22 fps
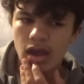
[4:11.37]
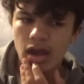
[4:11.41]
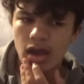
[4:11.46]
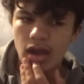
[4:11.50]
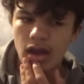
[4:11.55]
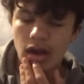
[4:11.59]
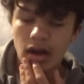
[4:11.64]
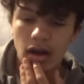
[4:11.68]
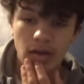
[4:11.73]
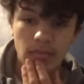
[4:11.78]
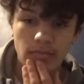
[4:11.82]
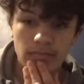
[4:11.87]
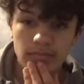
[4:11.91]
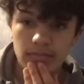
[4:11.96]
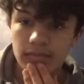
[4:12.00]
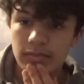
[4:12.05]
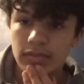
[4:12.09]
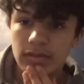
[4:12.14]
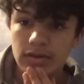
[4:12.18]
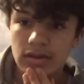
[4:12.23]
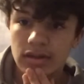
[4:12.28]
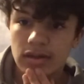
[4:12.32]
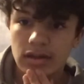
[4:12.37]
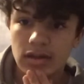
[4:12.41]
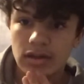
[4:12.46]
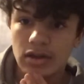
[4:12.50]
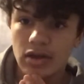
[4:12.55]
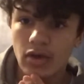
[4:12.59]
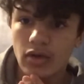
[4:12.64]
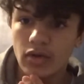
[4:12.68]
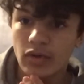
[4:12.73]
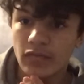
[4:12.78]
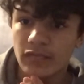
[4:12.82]
I'm
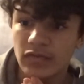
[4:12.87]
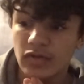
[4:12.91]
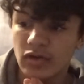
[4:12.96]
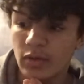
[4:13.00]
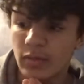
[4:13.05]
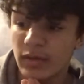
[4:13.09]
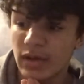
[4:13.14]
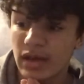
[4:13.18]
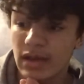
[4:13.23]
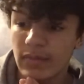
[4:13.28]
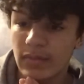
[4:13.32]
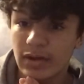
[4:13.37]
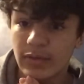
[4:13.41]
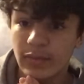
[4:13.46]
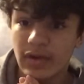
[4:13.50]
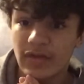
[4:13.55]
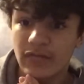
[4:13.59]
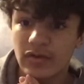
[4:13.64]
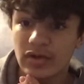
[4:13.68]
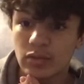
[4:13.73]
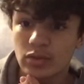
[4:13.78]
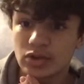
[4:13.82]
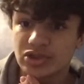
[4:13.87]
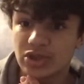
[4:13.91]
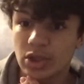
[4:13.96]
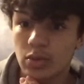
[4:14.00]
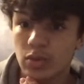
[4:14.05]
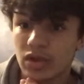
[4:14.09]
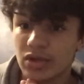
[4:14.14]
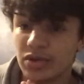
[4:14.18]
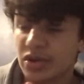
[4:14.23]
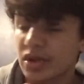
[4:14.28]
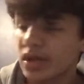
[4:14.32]
going off the top of my head, by the way. I've only watched this
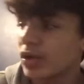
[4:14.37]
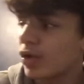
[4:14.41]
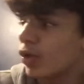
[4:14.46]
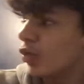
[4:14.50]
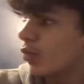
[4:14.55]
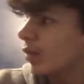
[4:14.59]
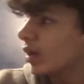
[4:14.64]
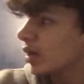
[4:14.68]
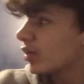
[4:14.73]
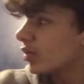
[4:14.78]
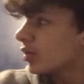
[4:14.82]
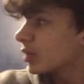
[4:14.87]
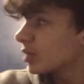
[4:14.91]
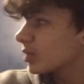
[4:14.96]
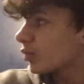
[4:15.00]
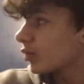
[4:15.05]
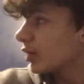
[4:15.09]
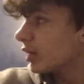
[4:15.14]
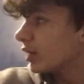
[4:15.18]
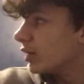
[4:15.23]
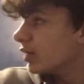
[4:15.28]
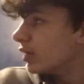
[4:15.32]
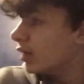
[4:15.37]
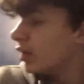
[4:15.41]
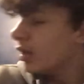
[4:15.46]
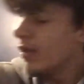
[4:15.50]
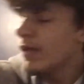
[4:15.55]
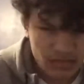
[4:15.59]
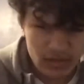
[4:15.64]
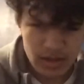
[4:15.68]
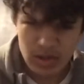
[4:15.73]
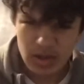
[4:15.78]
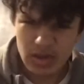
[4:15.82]
once, and oh my god, it's crazy.
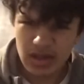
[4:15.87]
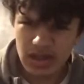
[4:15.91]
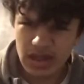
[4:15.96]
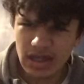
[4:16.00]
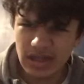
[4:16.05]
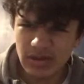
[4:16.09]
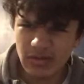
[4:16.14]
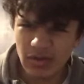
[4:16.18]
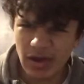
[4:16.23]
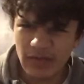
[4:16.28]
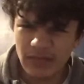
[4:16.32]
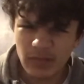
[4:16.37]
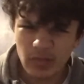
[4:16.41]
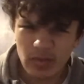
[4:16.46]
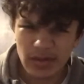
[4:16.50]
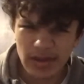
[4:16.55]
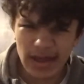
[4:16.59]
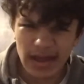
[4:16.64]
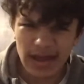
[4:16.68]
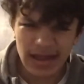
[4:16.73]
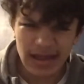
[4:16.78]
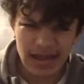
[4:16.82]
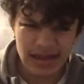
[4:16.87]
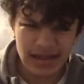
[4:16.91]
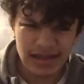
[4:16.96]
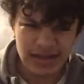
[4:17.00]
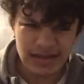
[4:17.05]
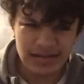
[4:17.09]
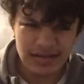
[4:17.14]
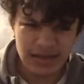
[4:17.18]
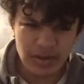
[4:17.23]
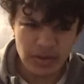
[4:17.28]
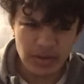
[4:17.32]
So yeah, you have all that, and
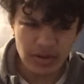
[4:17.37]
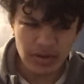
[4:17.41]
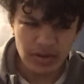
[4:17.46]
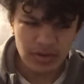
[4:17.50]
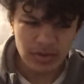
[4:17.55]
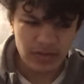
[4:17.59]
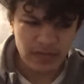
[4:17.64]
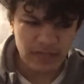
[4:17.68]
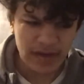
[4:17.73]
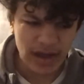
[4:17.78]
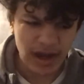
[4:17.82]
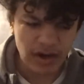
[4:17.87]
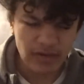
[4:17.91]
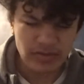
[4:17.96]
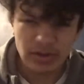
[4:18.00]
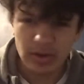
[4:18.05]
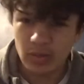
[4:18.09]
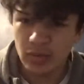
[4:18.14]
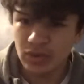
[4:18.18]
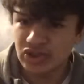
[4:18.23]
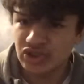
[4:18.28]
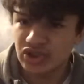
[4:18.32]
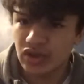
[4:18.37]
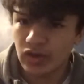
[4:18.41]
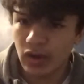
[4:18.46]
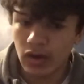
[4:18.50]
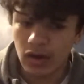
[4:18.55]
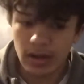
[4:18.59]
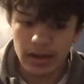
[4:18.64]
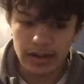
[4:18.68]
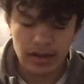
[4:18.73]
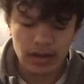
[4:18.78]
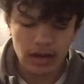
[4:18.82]
then there's loads of characters which
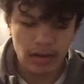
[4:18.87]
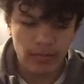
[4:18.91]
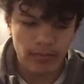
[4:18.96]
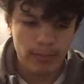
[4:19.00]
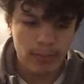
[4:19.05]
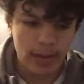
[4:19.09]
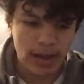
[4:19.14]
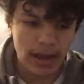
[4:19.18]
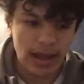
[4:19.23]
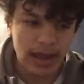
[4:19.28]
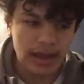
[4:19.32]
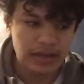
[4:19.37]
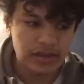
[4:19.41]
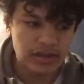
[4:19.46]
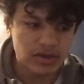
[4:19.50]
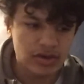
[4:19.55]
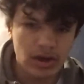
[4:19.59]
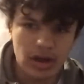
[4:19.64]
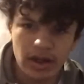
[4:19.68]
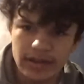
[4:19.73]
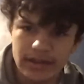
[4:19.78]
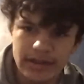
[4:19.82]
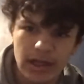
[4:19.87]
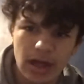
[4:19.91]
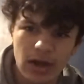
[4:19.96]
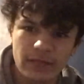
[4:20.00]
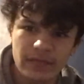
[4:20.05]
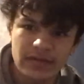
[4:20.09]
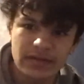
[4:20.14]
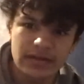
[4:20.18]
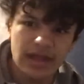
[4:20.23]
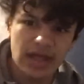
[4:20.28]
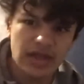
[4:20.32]
die, come back. You can't tell if
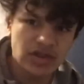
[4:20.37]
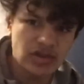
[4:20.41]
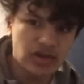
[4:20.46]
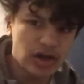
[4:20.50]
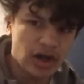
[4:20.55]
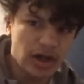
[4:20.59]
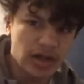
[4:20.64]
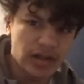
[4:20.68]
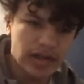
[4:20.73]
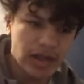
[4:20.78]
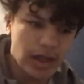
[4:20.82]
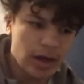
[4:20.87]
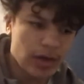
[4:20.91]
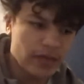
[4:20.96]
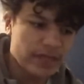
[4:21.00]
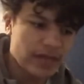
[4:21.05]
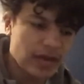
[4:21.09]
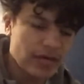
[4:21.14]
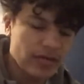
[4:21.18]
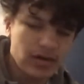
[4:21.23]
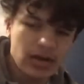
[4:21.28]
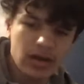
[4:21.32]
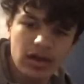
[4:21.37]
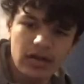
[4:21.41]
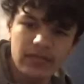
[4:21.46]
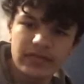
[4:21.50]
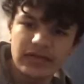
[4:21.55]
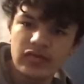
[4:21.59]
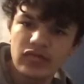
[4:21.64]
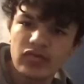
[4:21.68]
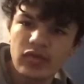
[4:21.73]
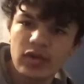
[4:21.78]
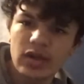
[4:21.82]
they're dead, you can't tell if they're alive.
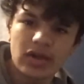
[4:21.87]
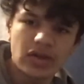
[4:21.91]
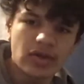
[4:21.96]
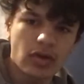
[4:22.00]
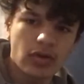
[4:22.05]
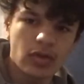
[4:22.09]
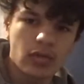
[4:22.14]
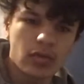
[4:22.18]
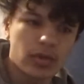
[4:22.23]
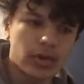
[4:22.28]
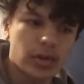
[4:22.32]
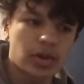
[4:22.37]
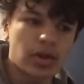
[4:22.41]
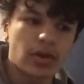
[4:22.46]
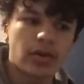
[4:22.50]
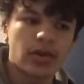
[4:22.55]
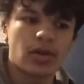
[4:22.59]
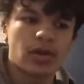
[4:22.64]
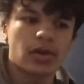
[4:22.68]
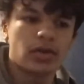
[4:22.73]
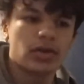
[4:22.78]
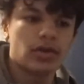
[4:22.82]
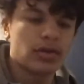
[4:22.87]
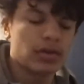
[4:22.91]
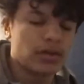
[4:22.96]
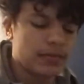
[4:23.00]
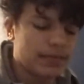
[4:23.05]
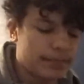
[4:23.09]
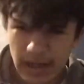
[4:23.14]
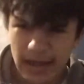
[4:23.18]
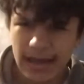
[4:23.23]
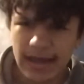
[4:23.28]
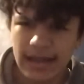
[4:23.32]
You really don't know what is going on.
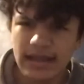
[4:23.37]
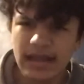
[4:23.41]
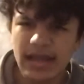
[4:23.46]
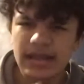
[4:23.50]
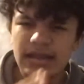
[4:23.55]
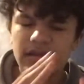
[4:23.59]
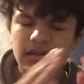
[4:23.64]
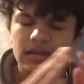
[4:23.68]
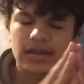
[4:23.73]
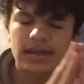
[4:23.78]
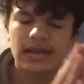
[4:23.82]
And then